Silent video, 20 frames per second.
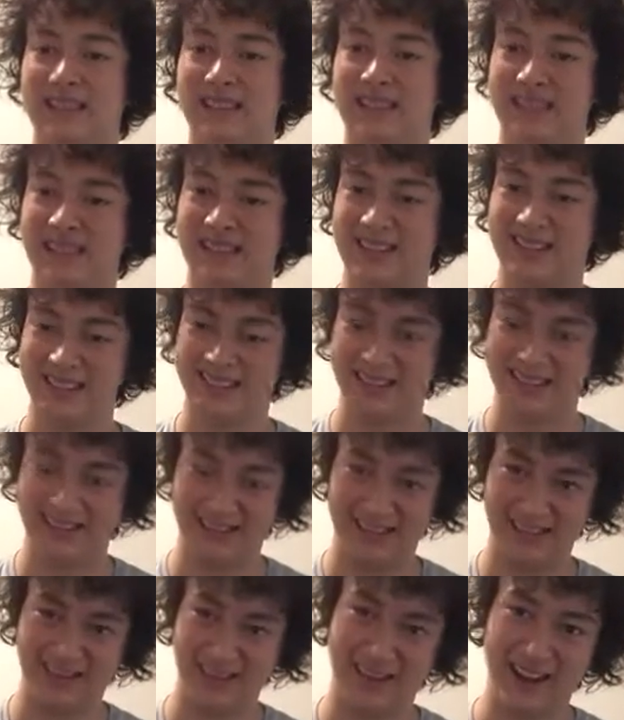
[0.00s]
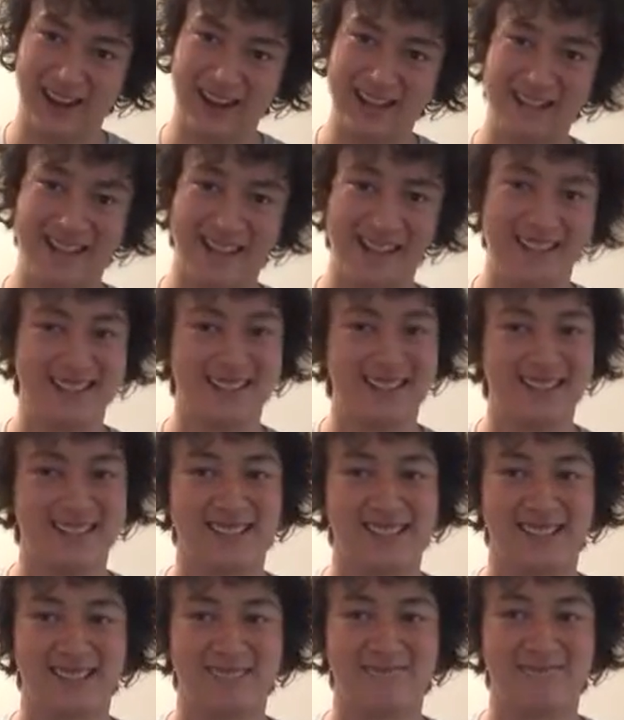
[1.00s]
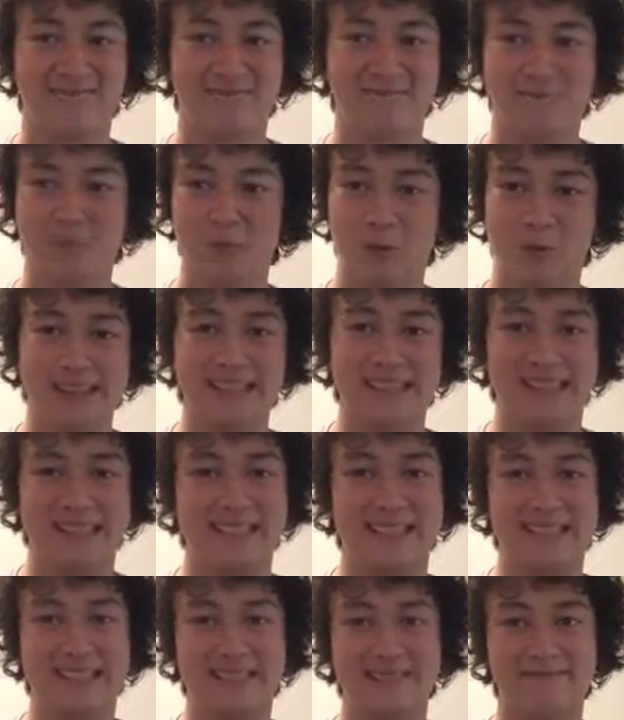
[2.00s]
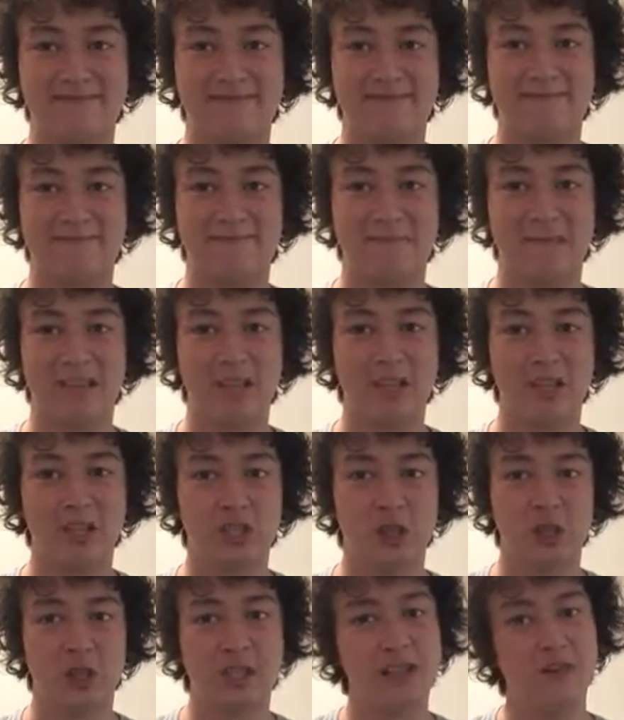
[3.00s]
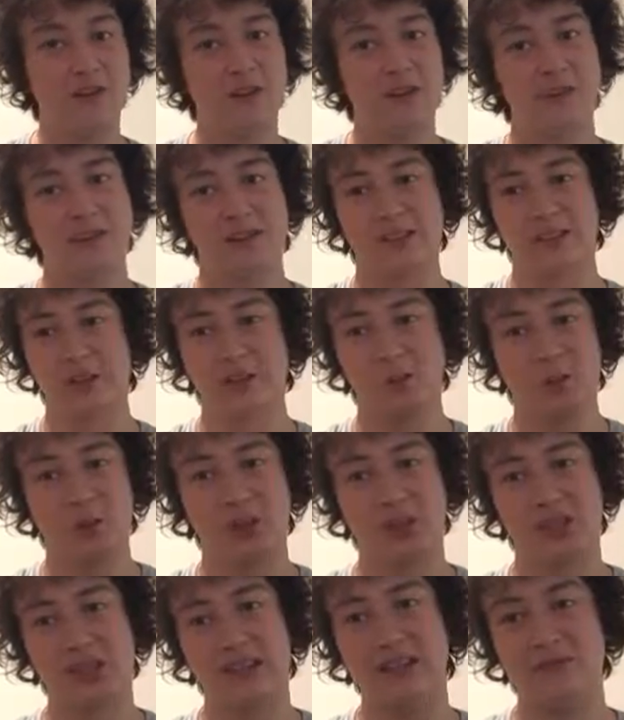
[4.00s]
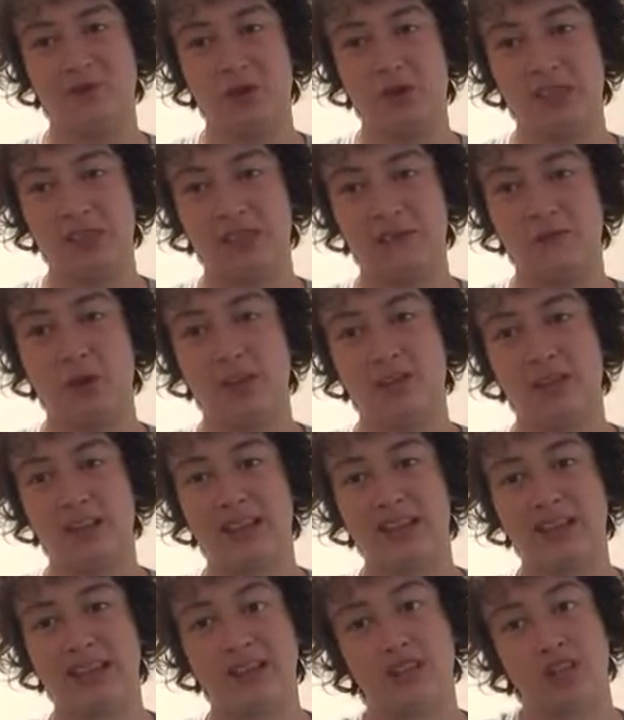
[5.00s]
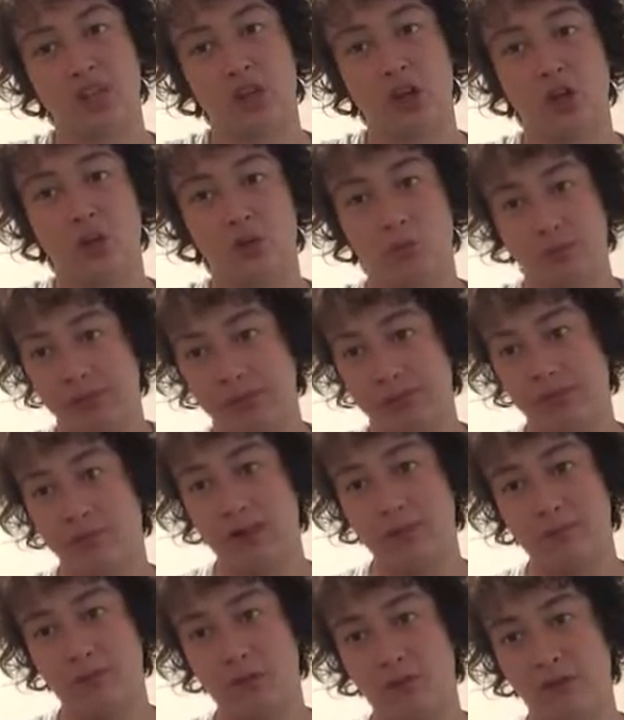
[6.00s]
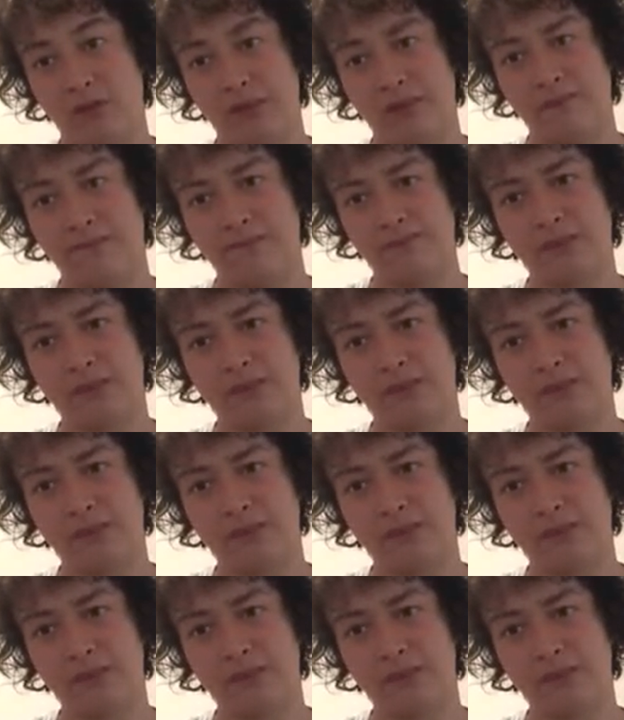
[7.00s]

this franchise is just really good. So even if it's the worst Evil Dead movie, it's still a really great movie.